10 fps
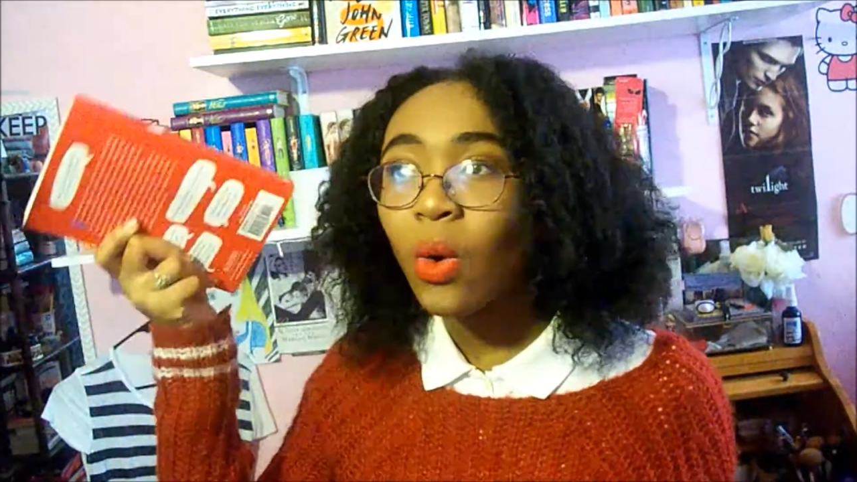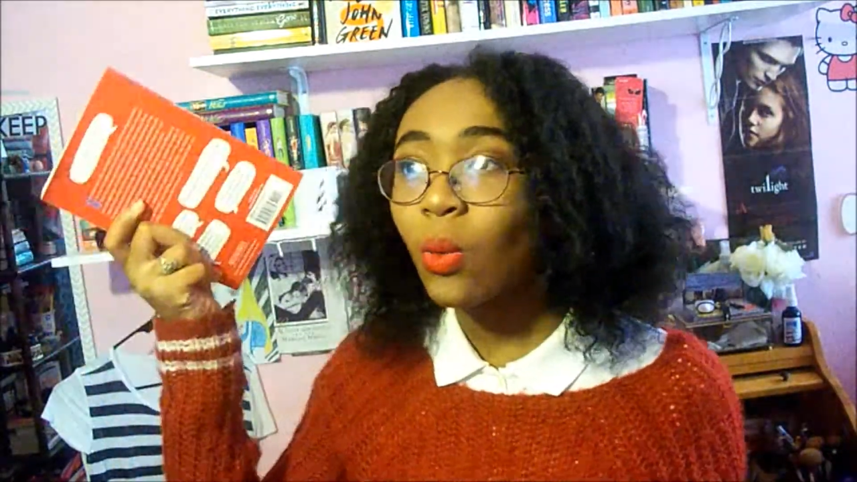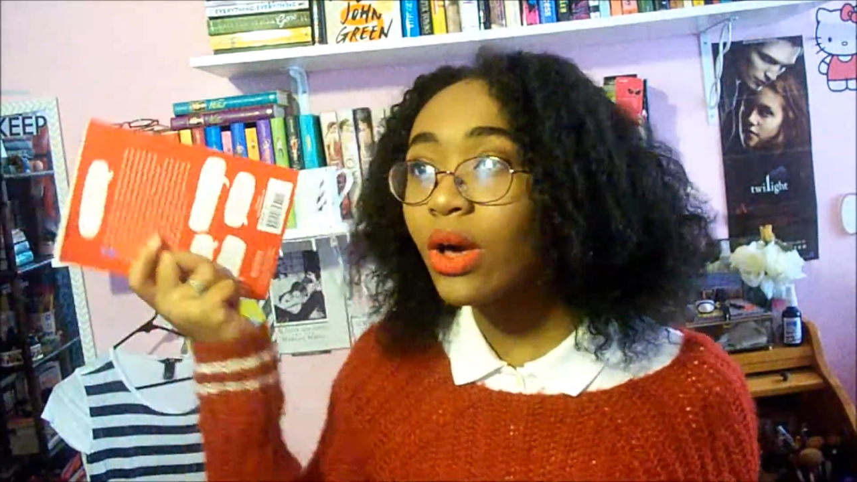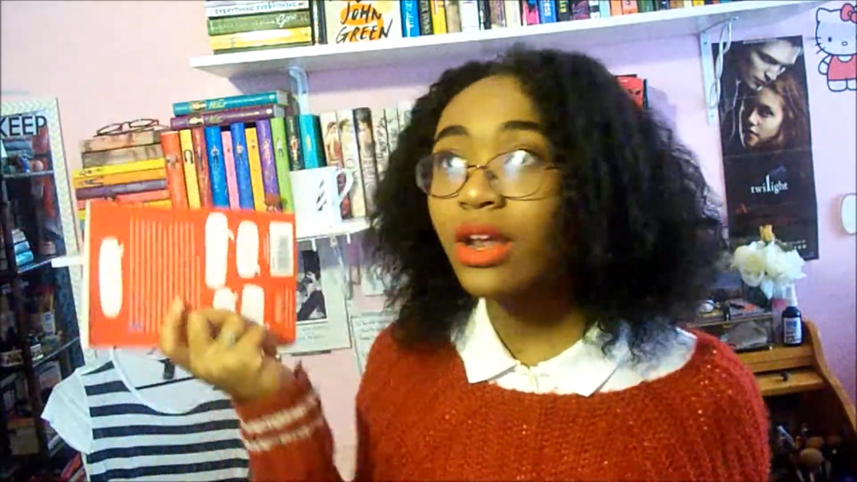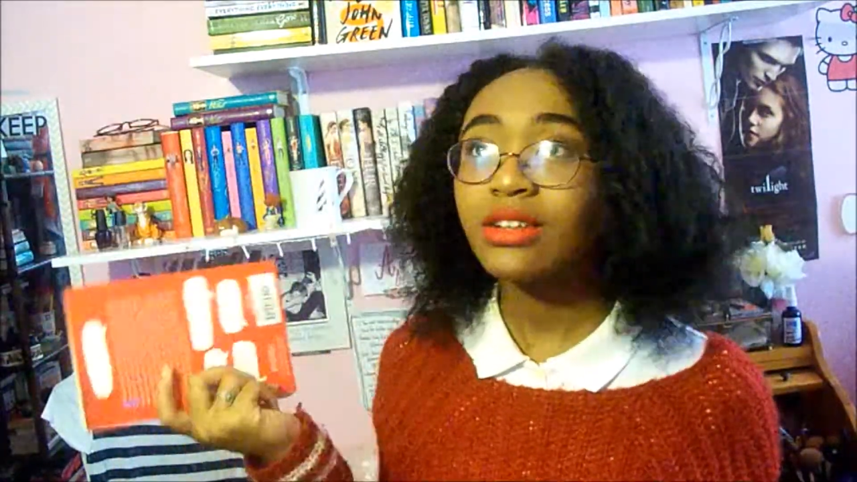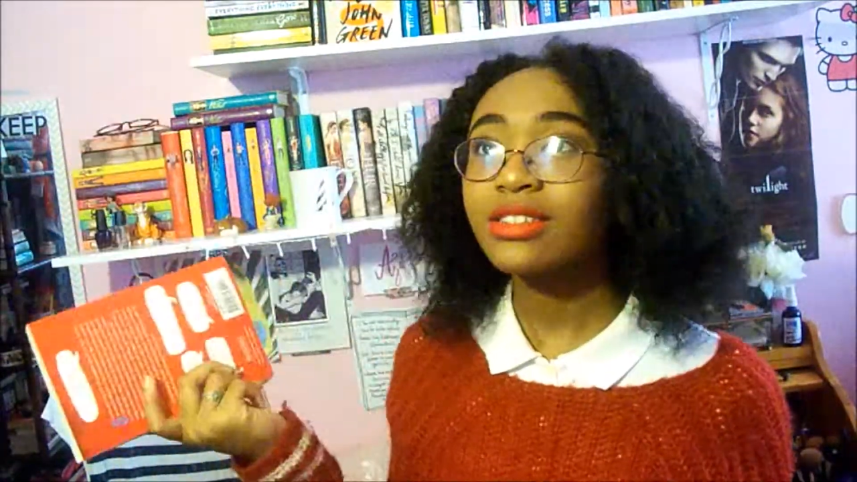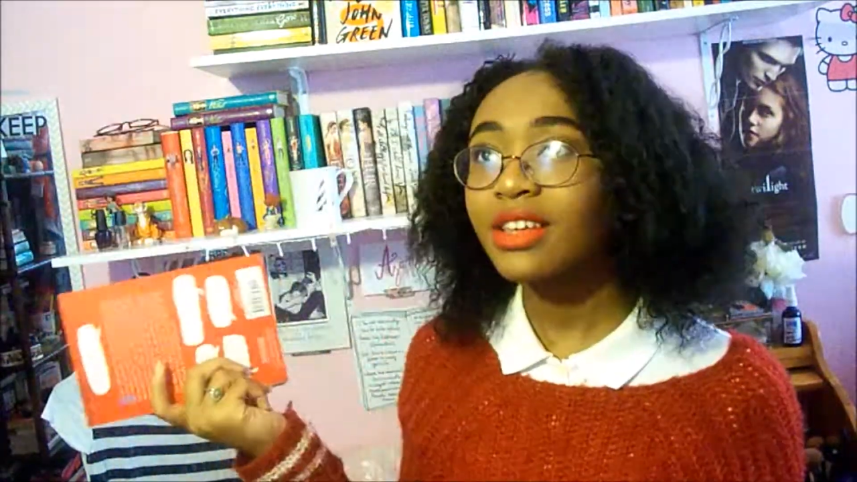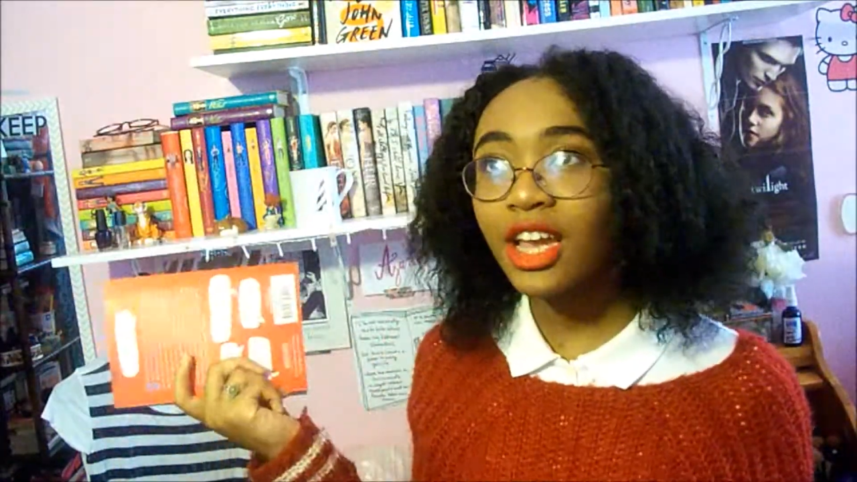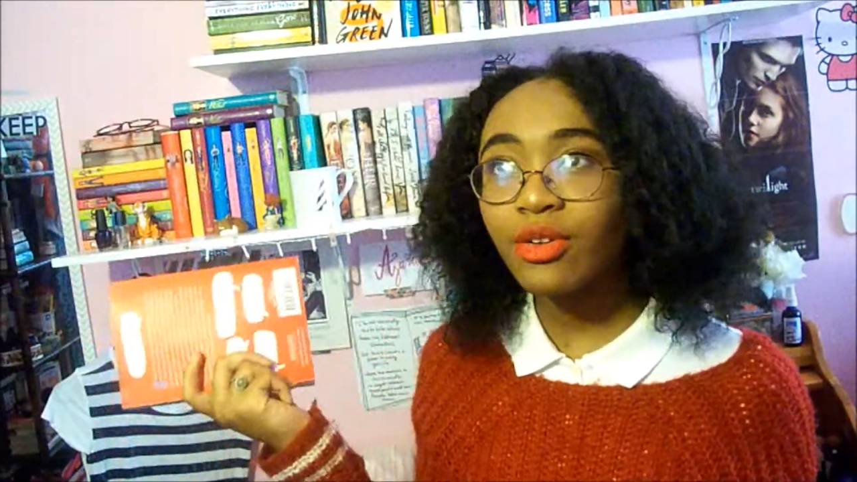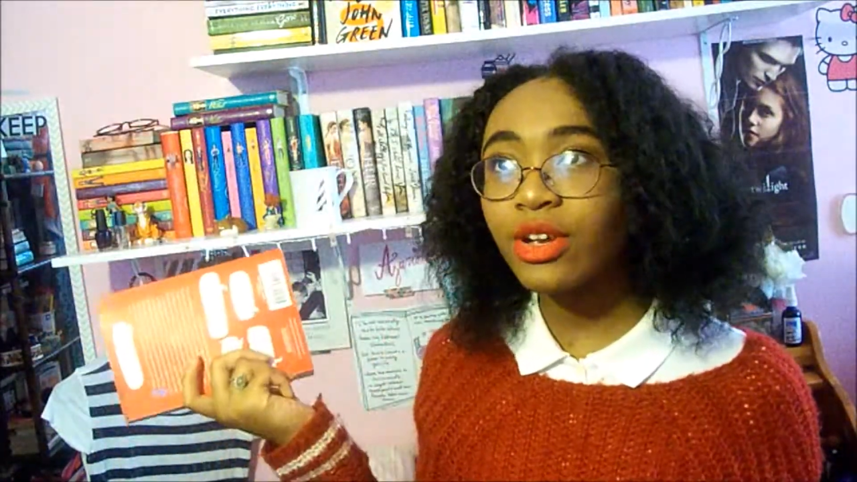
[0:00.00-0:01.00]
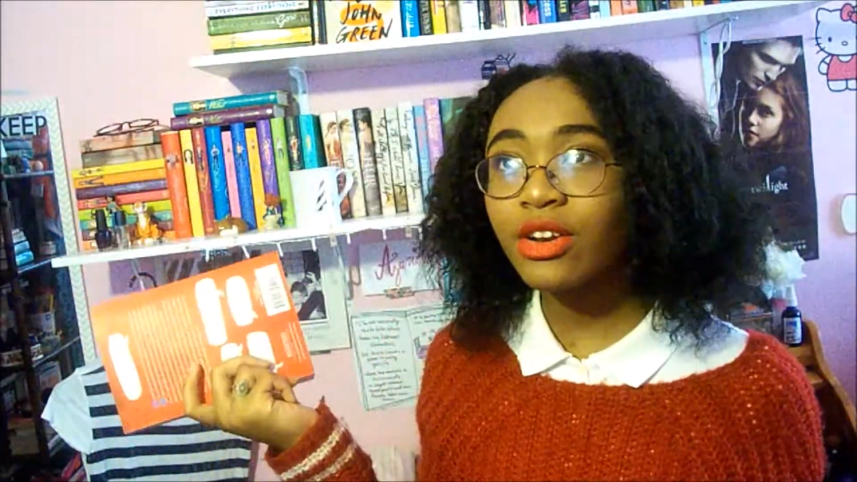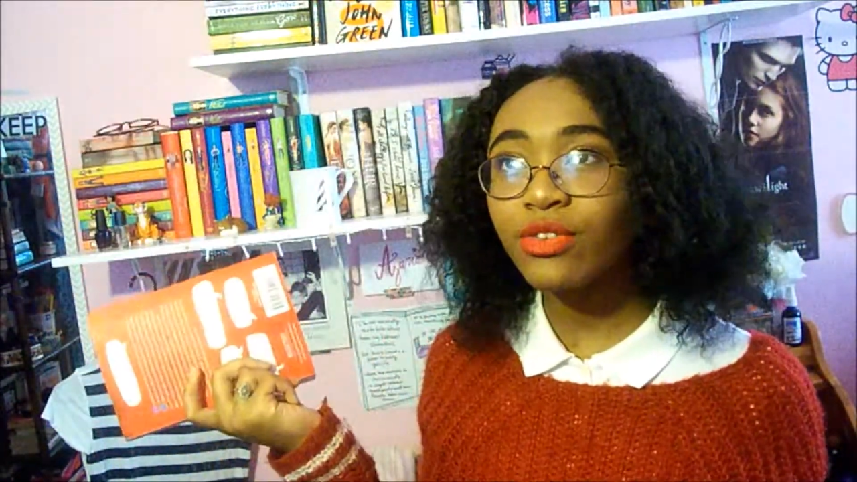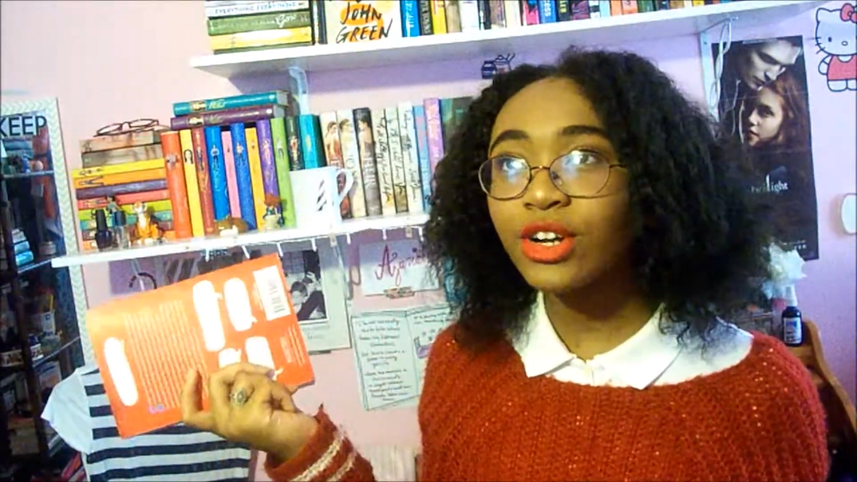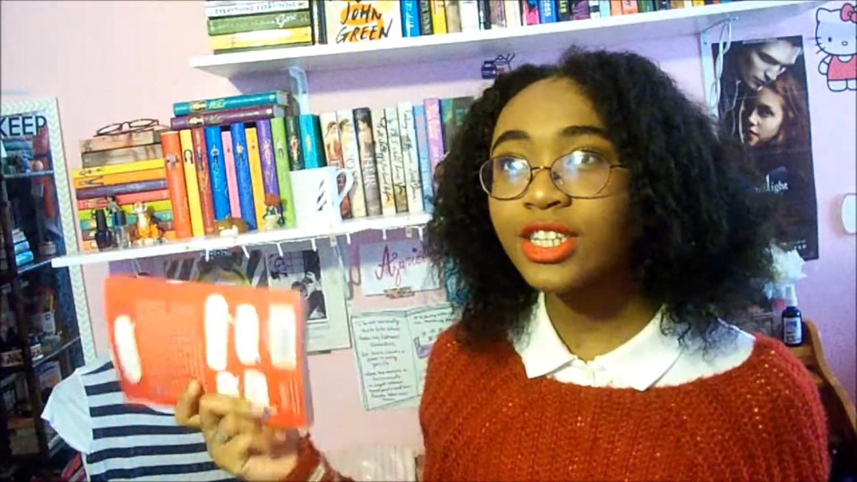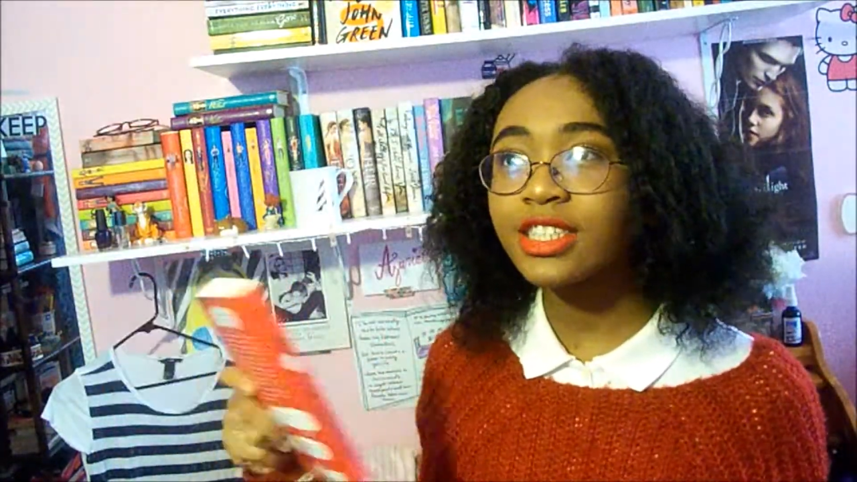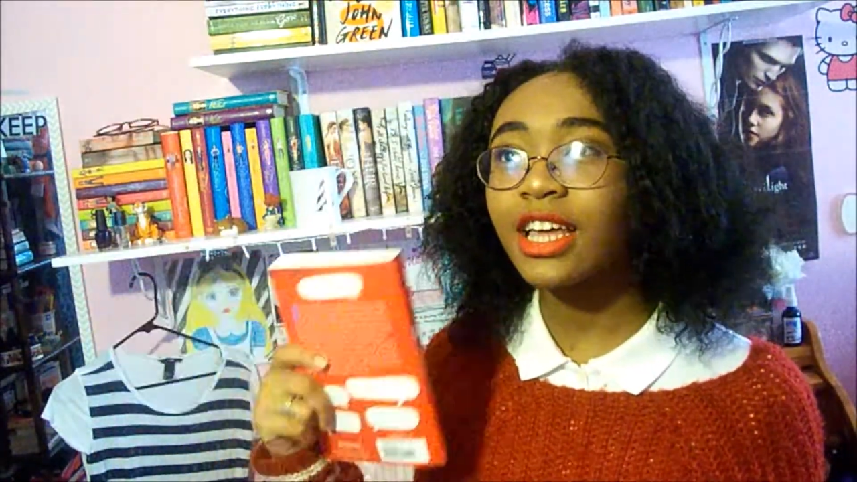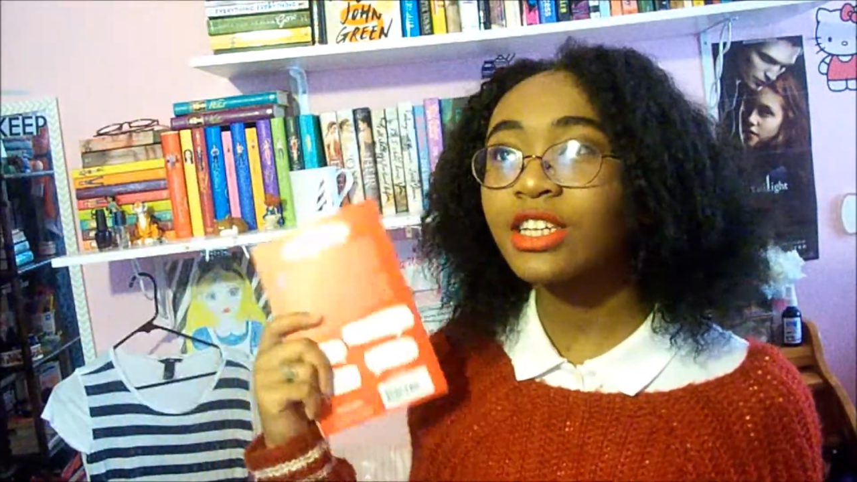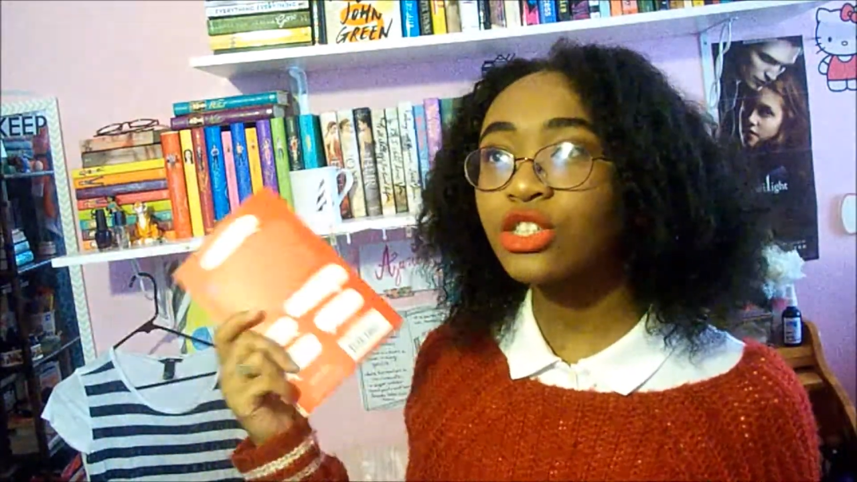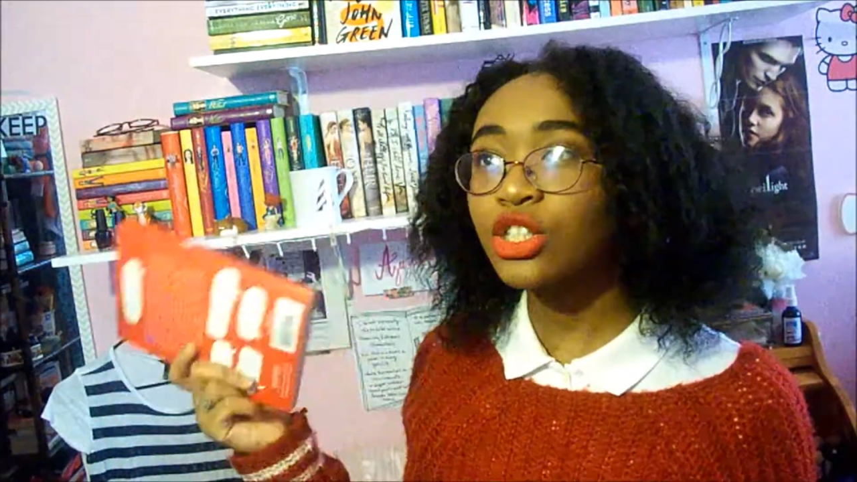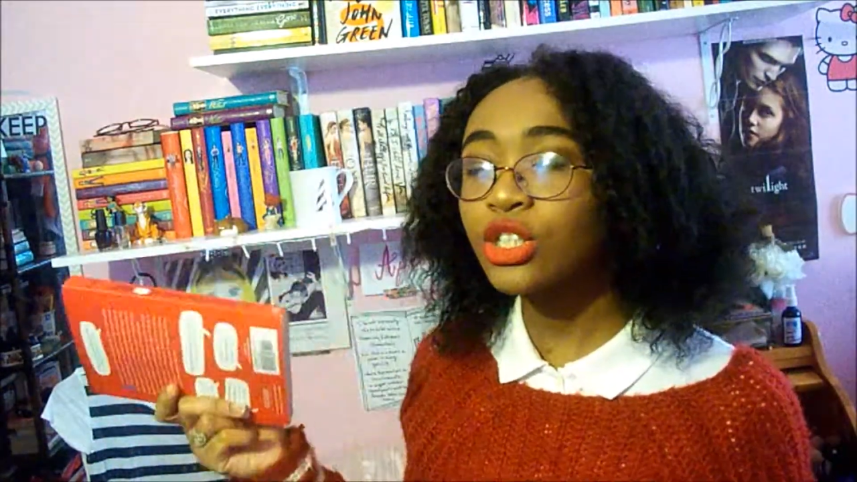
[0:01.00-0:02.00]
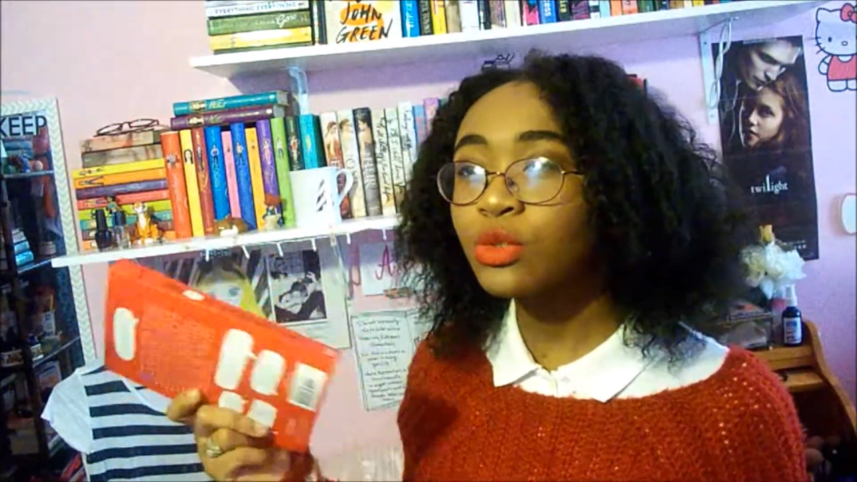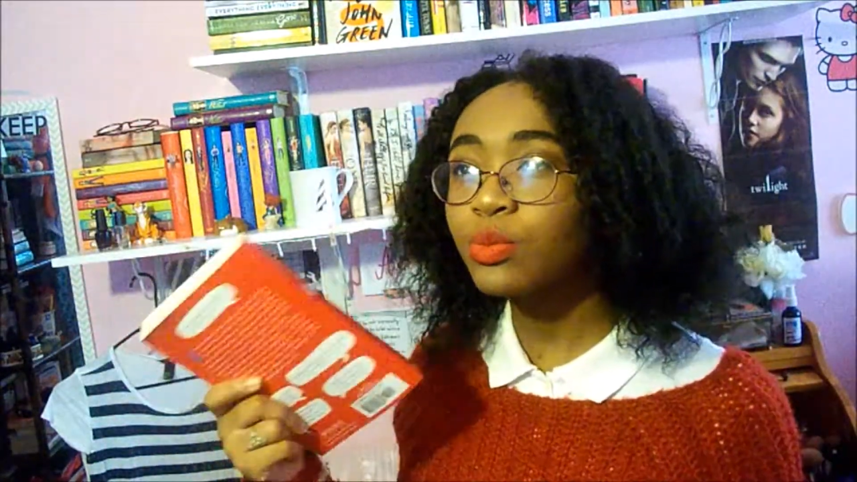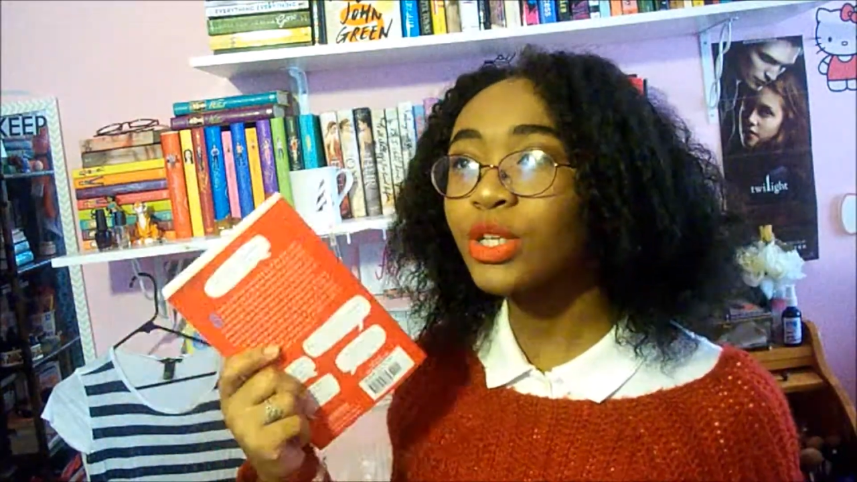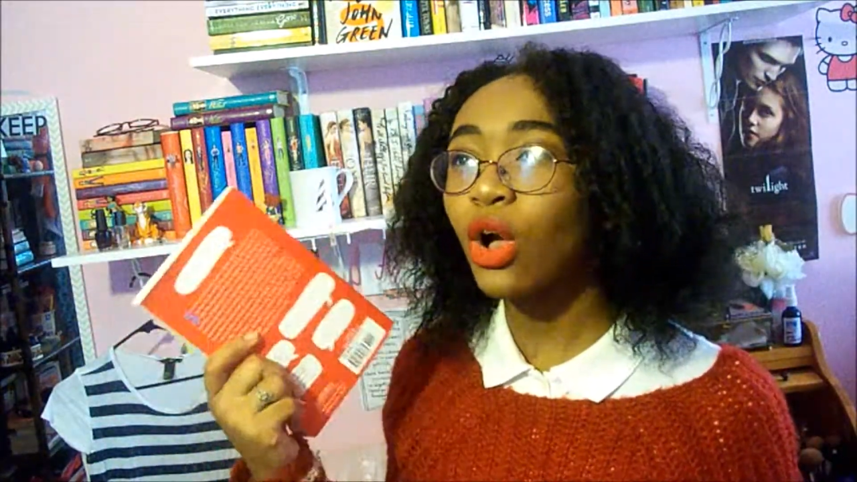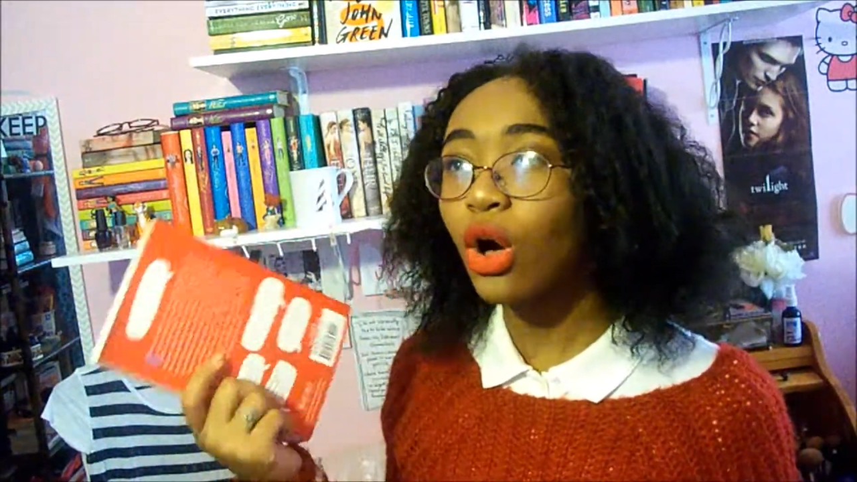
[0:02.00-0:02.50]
What else can I read of hers that is cute but